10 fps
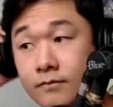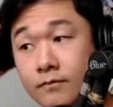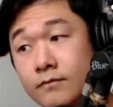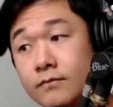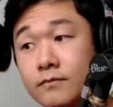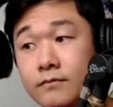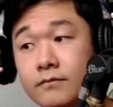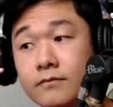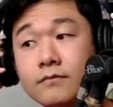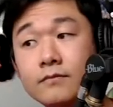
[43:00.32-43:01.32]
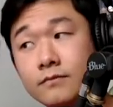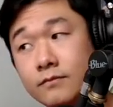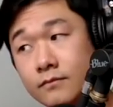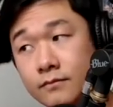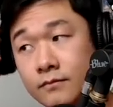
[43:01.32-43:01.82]

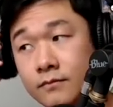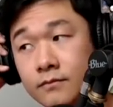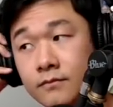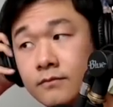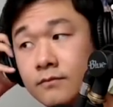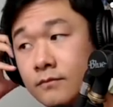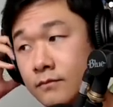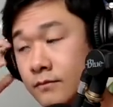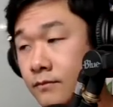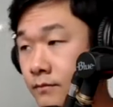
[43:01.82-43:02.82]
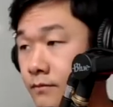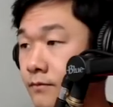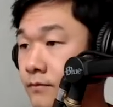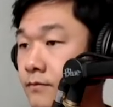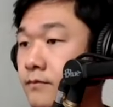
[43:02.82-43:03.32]

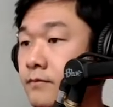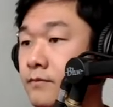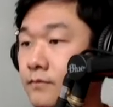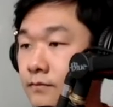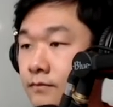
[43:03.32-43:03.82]
(silent)